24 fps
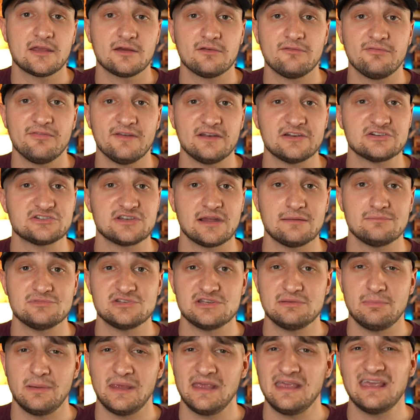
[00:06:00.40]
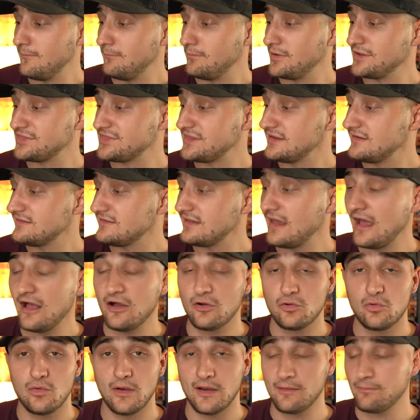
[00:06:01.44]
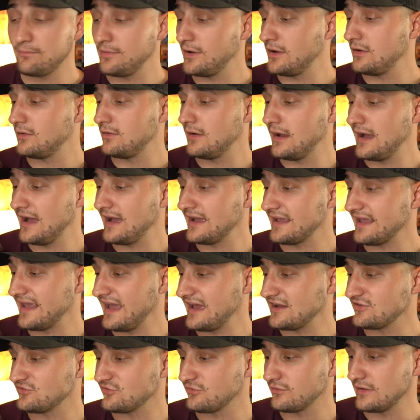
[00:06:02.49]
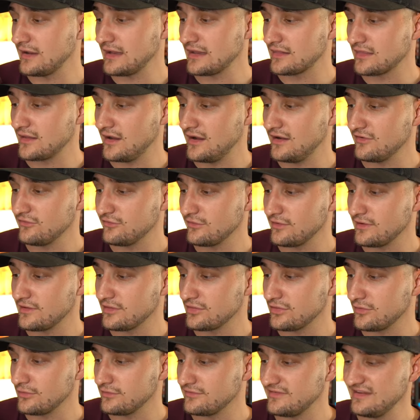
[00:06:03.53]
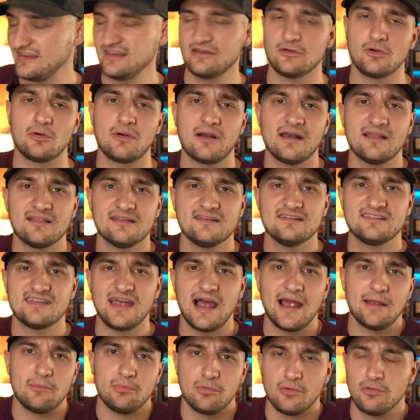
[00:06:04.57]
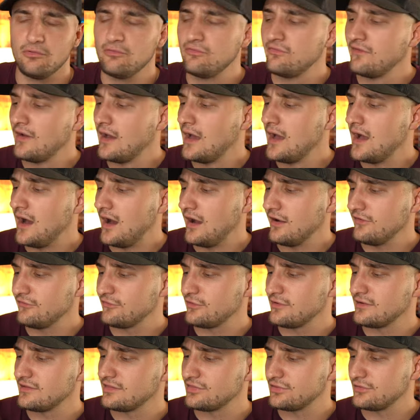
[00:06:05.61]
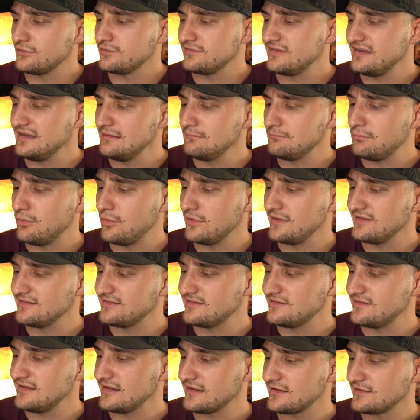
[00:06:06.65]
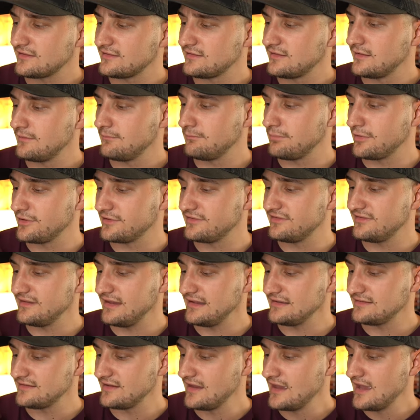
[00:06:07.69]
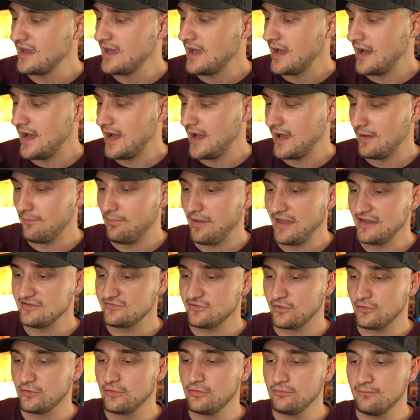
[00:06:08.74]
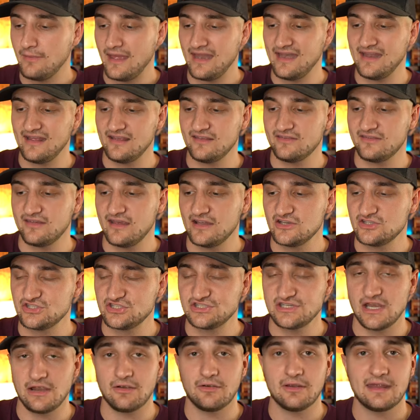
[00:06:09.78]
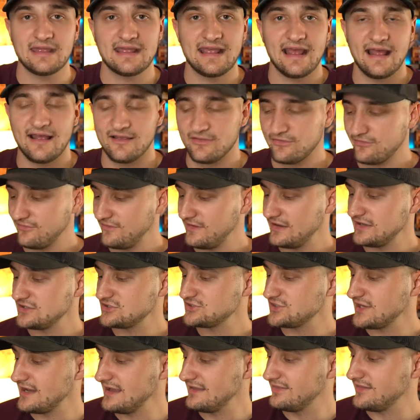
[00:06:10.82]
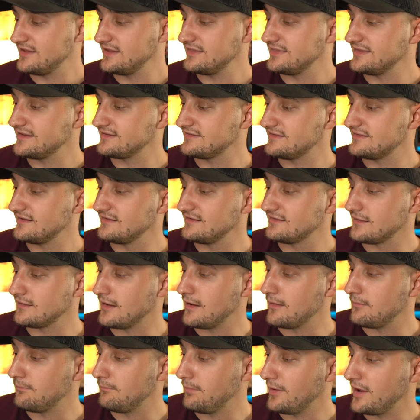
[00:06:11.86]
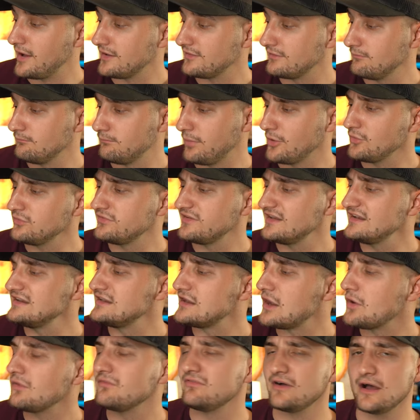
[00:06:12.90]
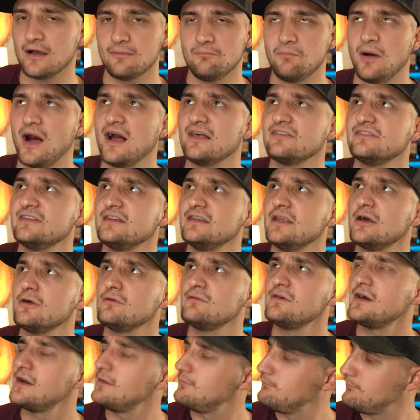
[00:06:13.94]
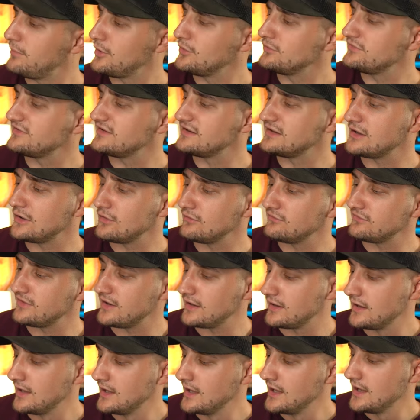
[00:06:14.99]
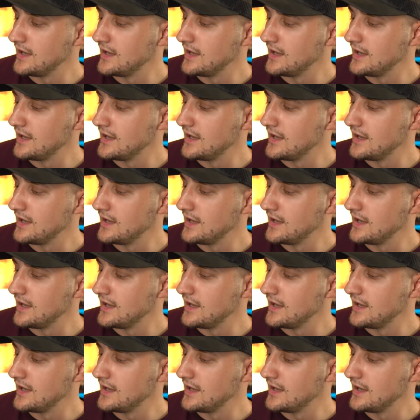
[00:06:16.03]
good finished MGP. But this El Cuerpo, cash strength 113, or at least high proof, 113.6%. Pedro Ximenez sherry cask finish. And then this is a Bossa Nova.